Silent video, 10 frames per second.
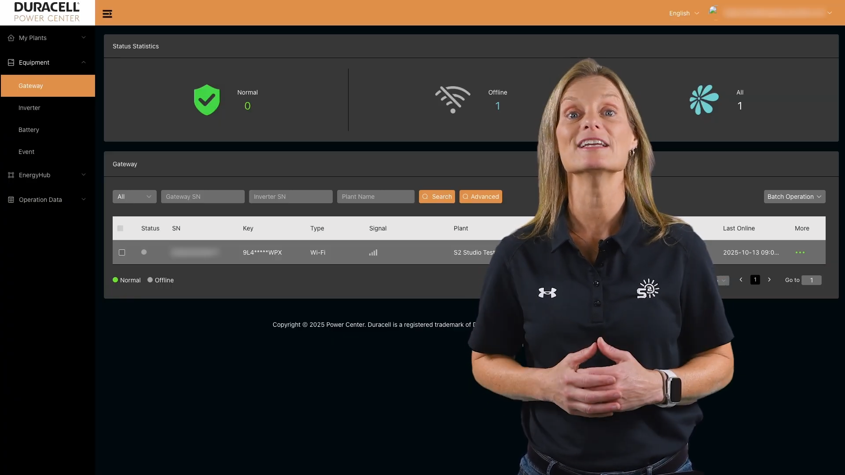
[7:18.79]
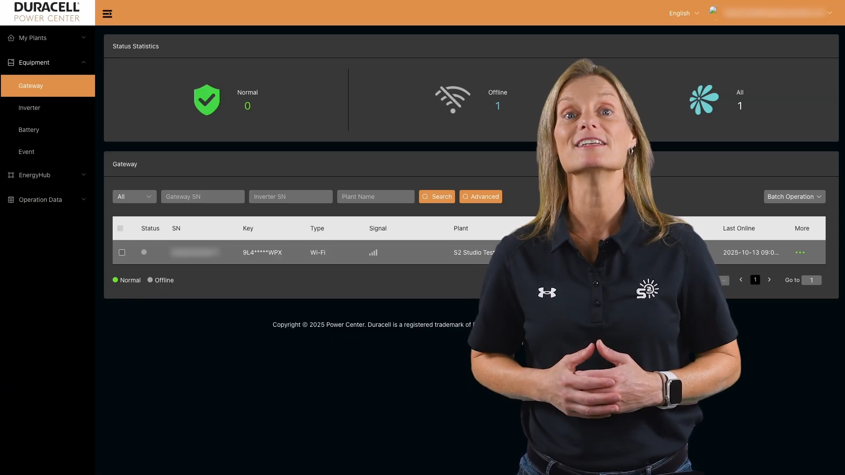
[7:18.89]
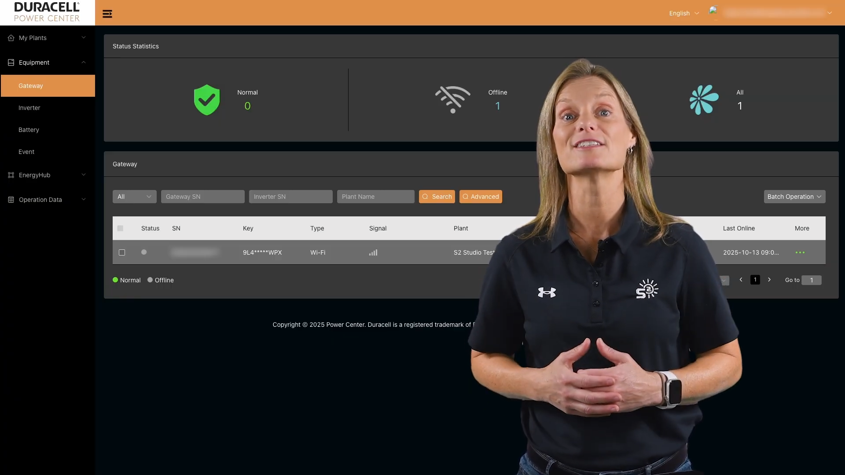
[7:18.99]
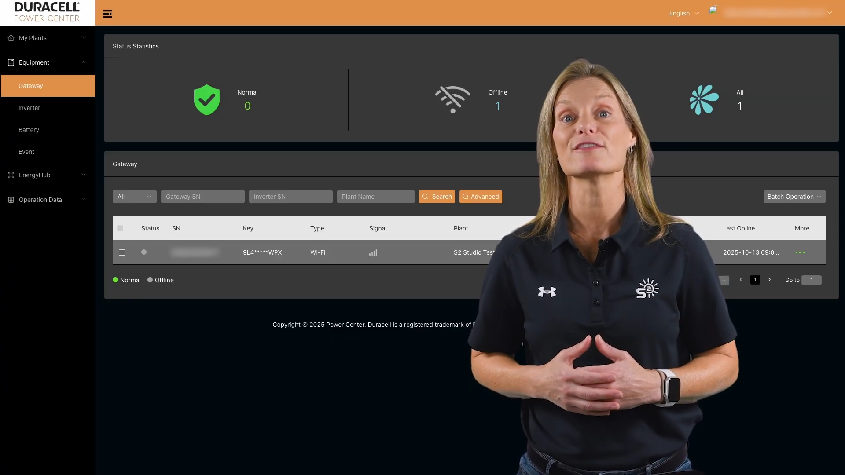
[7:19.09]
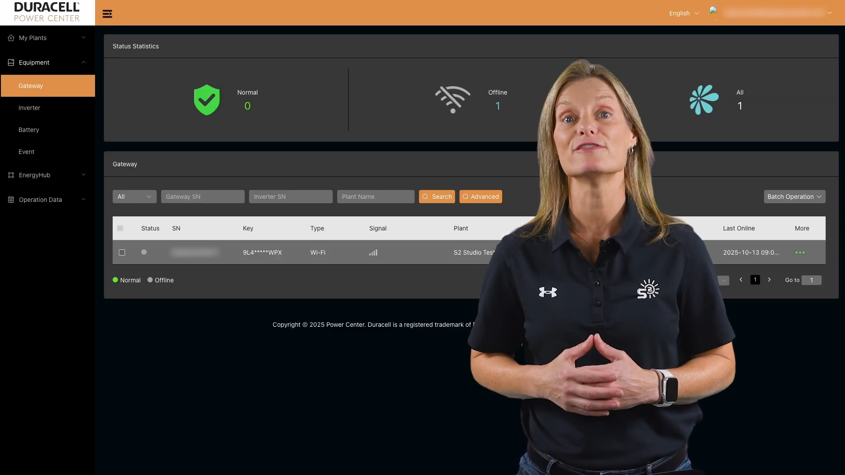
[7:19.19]

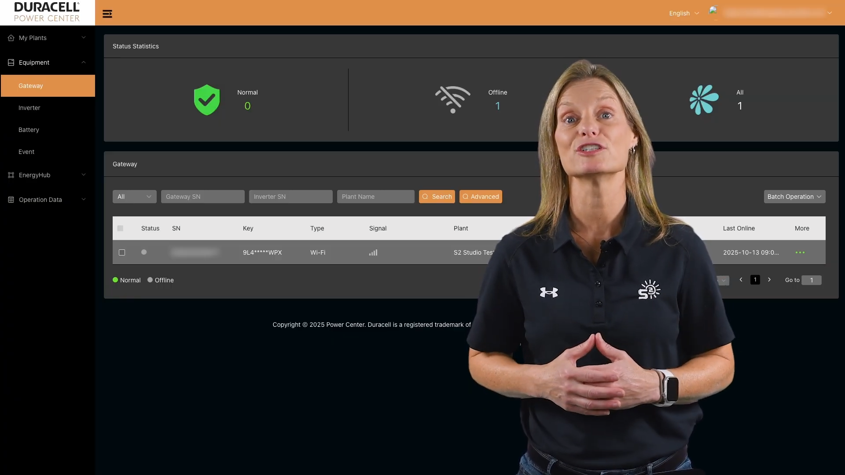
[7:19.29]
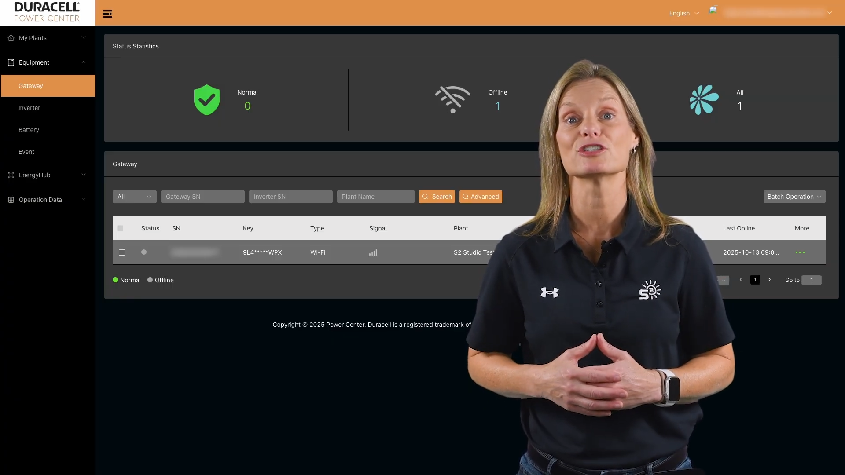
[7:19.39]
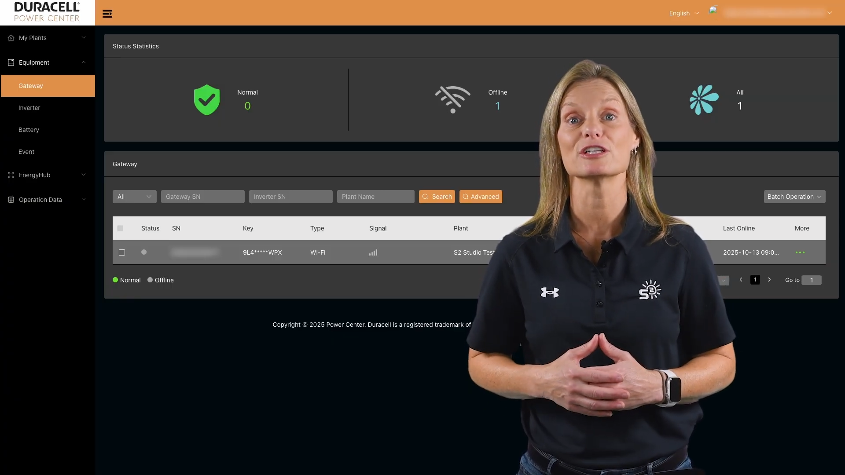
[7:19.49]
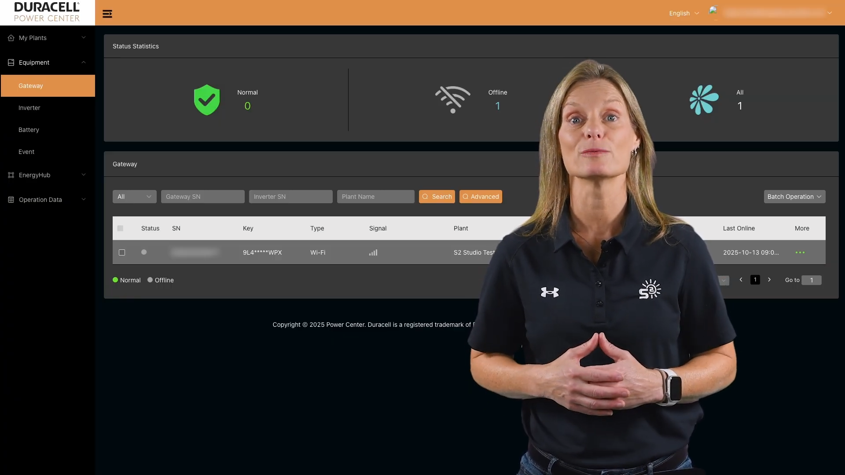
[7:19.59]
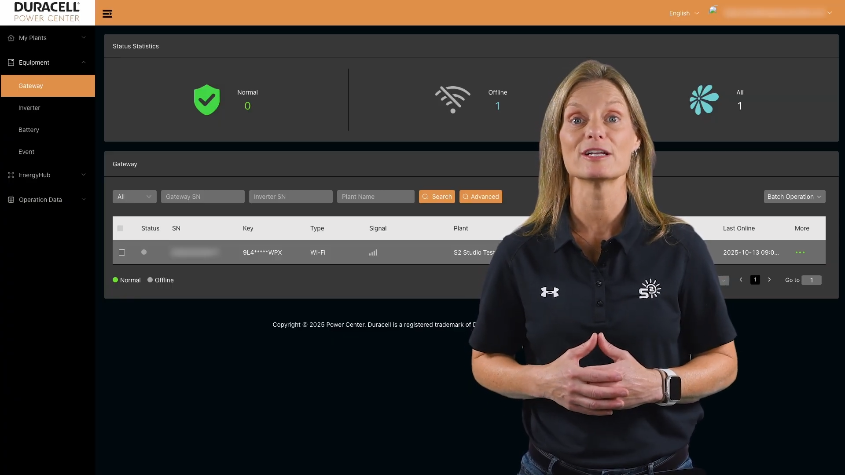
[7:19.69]
is
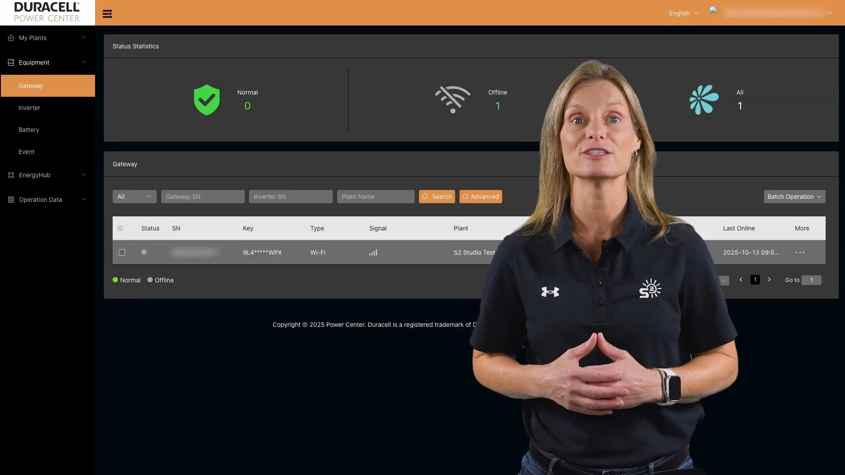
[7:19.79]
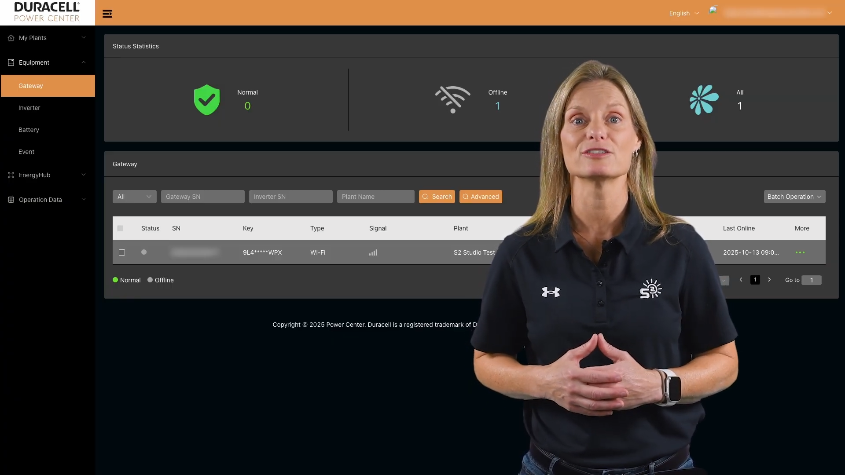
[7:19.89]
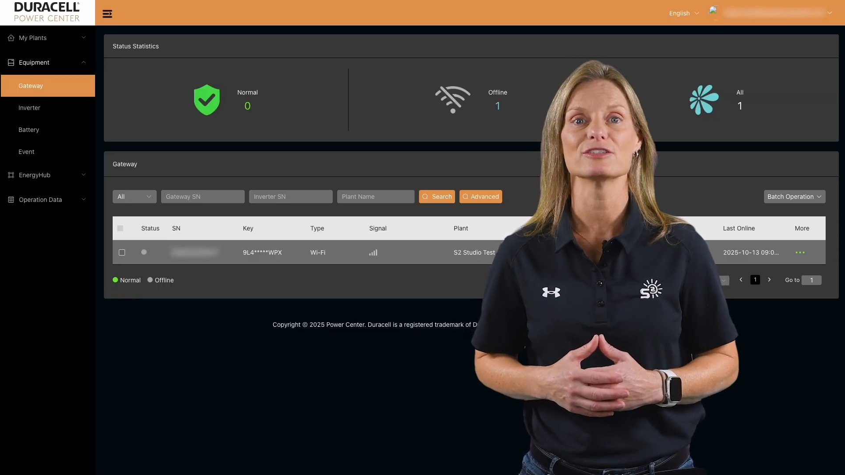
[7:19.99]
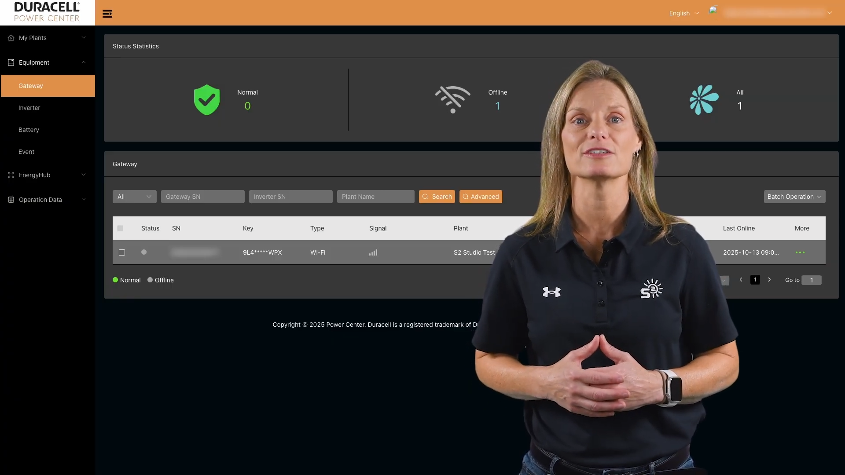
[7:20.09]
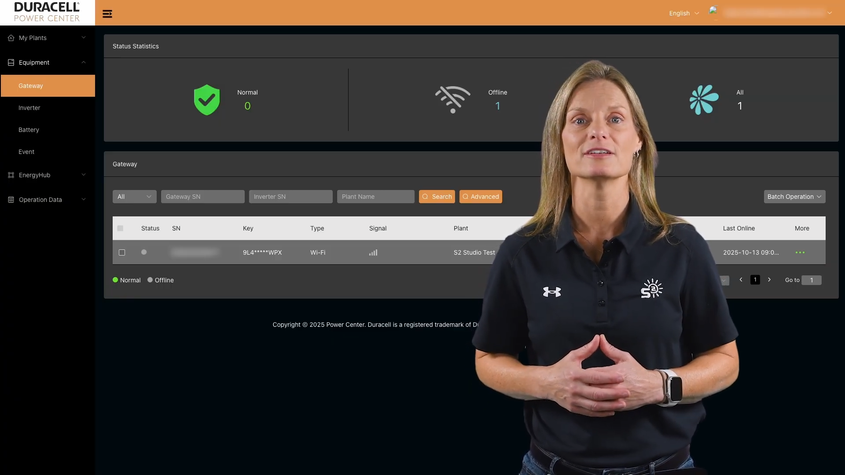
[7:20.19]
officially
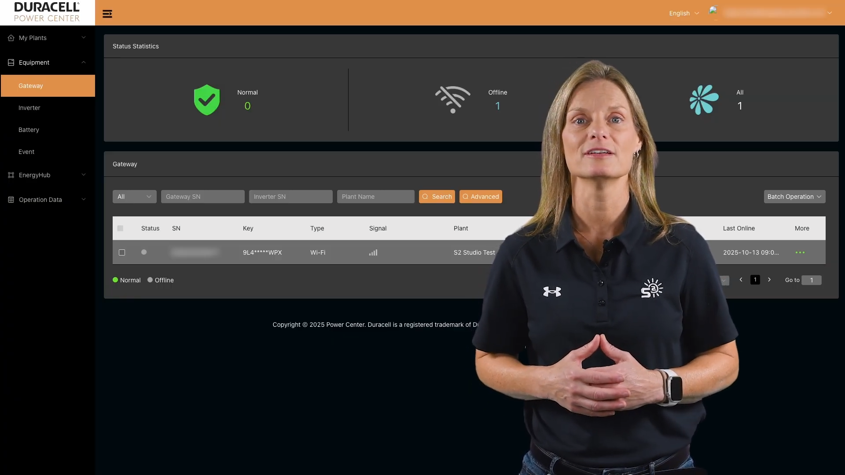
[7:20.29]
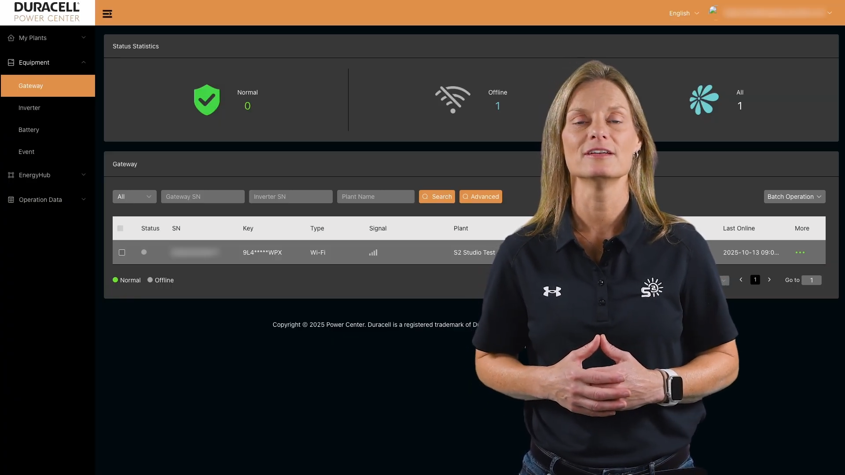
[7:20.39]
registered.